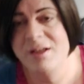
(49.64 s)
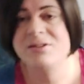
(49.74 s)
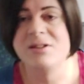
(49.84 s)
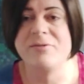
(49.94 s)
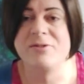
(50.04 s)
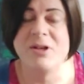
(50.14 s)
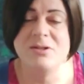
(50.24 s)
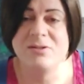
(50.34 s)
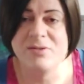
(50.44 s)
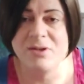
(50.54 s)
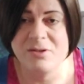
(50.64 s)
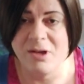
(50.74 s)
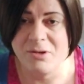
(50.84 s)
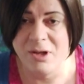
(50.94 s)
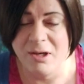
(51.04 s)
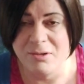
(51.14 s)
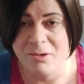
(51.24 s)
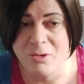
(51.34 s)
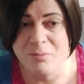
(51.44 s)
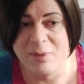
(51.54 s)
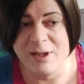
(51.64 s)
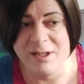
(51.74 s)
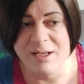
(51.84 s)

So for those of you who don't know, Hornby